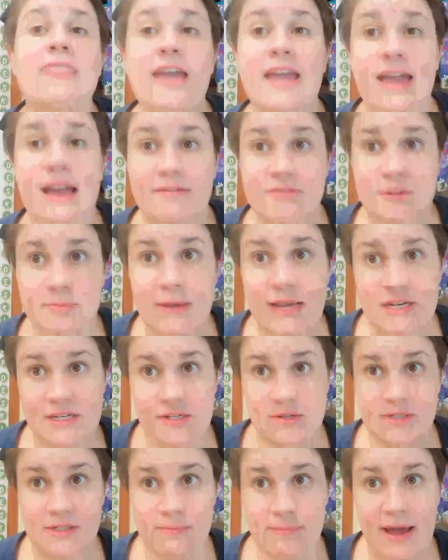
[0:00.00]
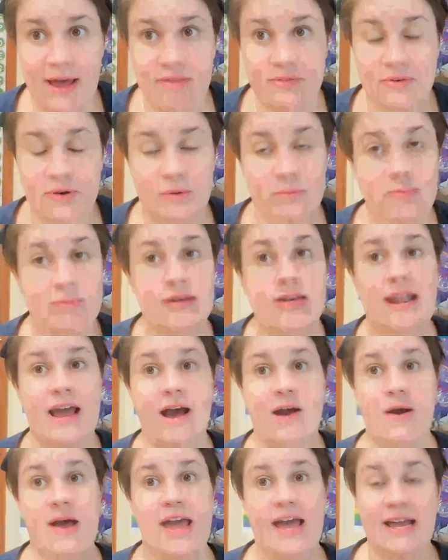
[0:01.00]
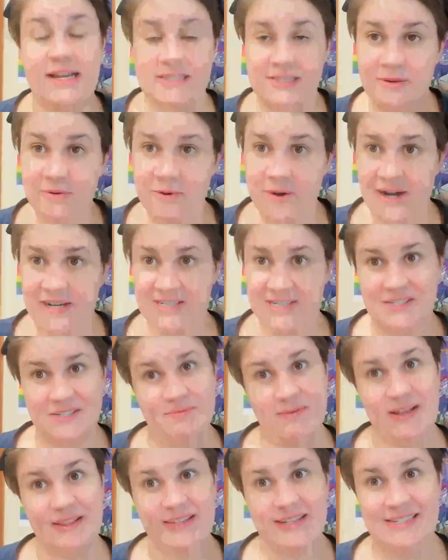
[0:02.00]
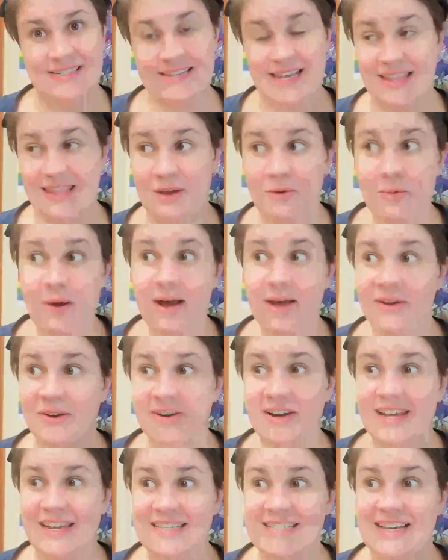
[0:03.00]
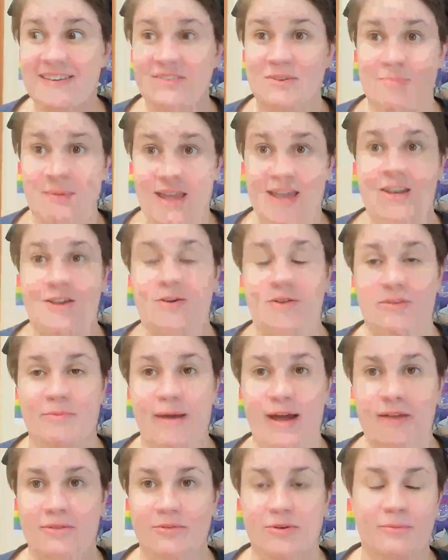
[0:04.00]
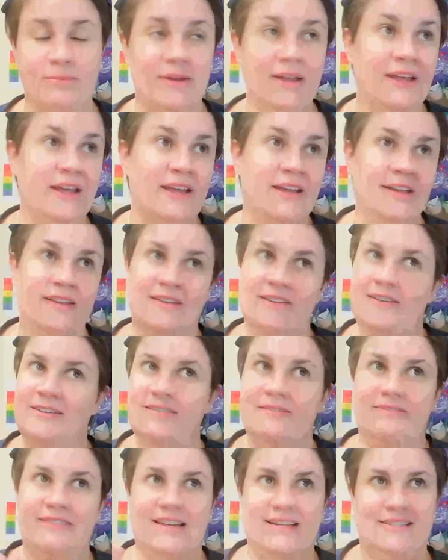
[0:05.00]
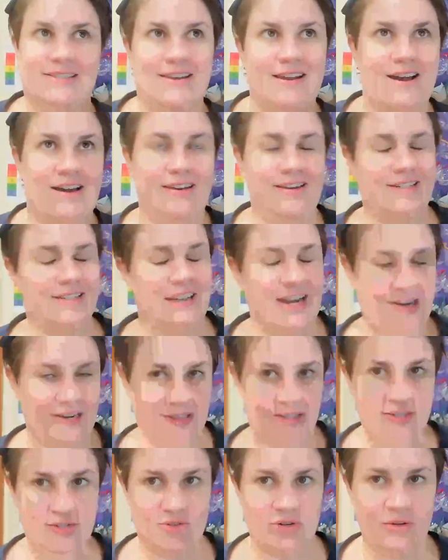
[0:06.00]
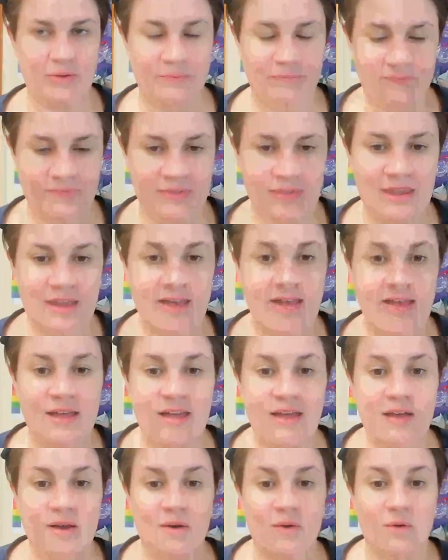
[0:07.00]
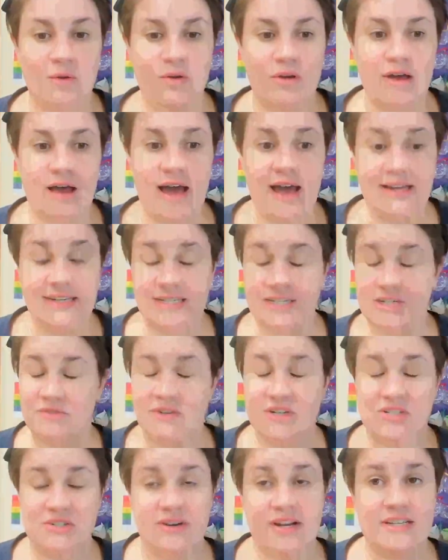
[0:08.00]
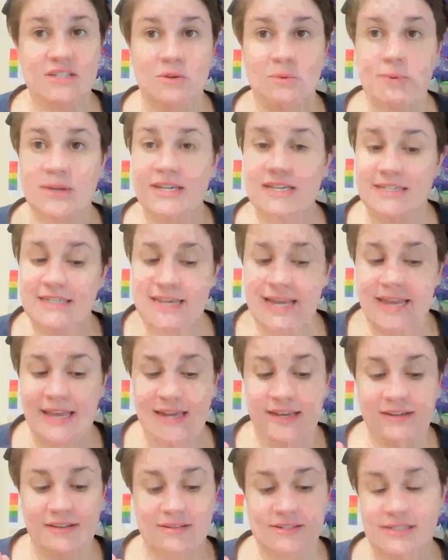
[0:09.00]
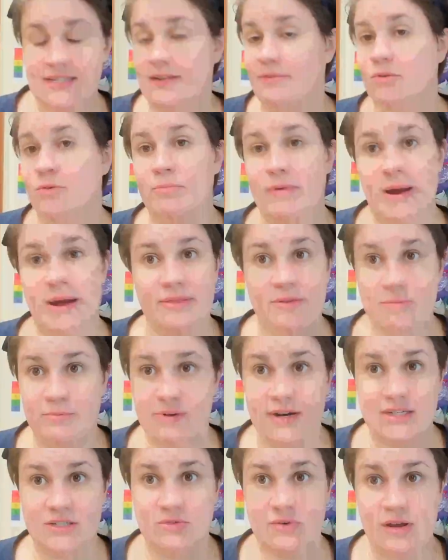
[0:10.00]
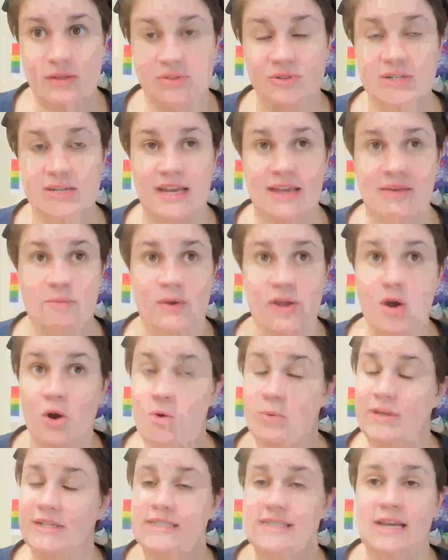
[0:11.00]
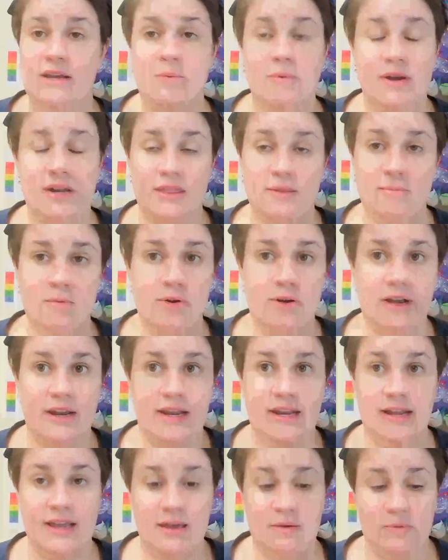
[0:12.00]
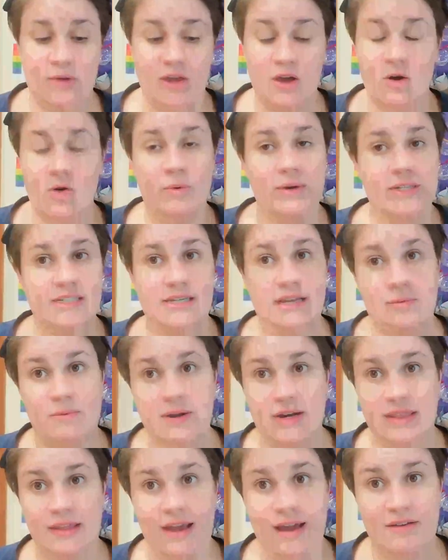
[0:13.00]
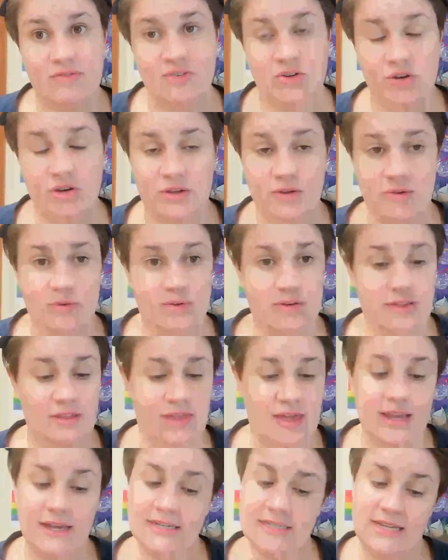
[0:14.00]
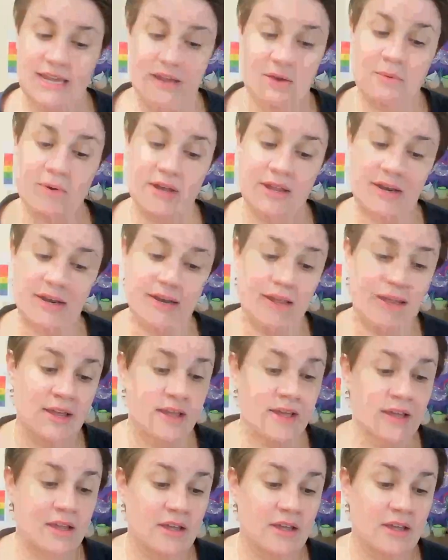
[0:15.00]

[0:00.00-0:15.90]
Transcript: They have to pay to use the bathroom. Now, I had some questions about this saying like, well, your kids have to pay to go to the bathroom. That's not entirely true. I teach first grade, so we take several bathroom breaks throughout the day. We always take one in the morning, and we always take one in the afternoon. They can take one